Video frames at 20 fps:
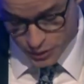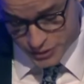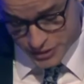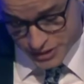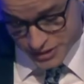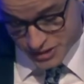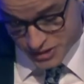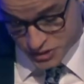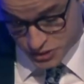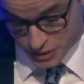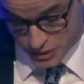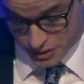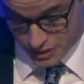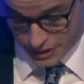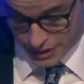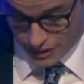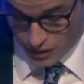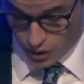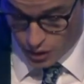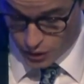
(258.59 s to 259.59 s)
that this took a
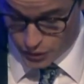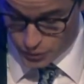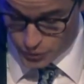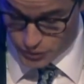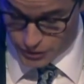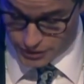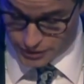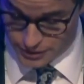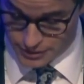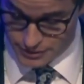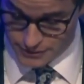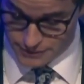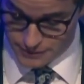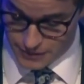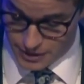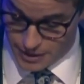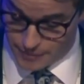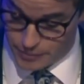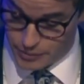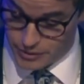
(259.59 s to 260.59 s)
lot of hard work
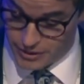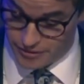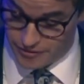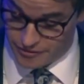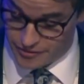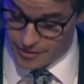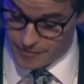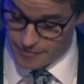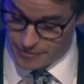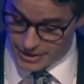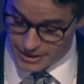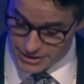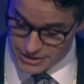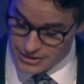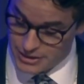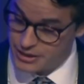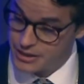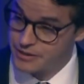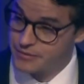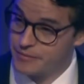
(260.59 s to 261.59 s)
and belief from my
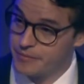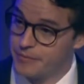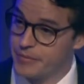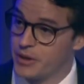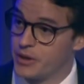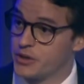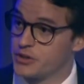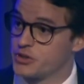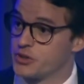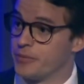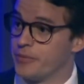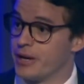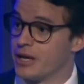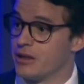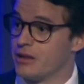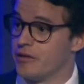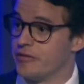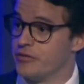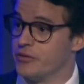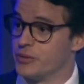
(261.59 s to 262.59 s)
side, but also my
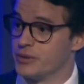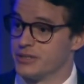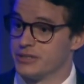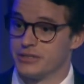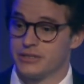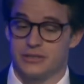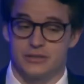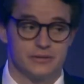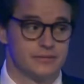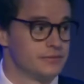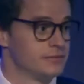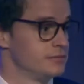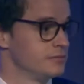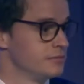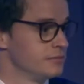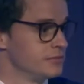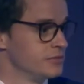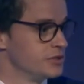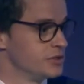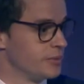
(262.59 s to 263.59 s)
loved ones.
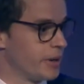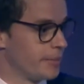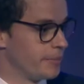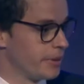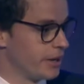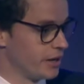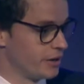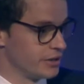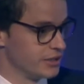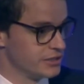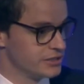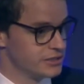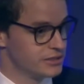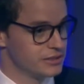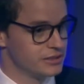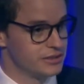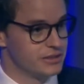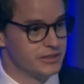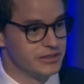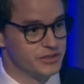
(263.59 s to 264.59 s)
To my parents
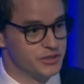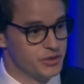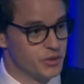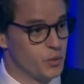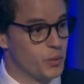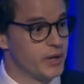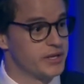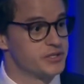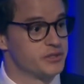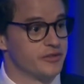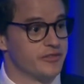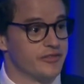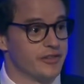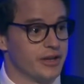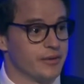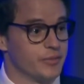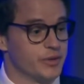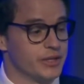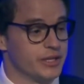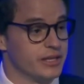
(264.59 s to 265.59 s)
and to the Wessel
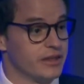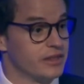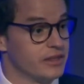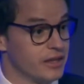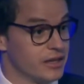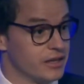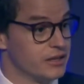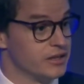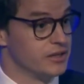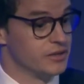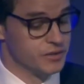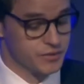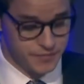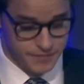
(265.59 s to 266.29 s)
family, thank you.